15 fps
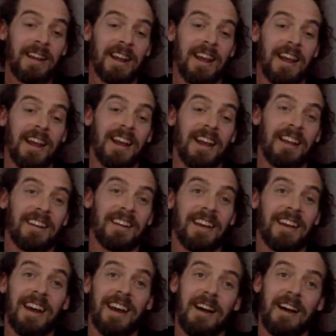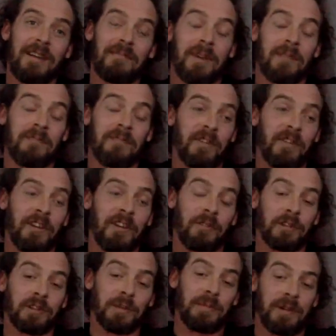and yeah, I'm a very
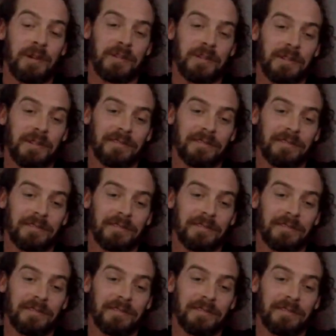fortunate person.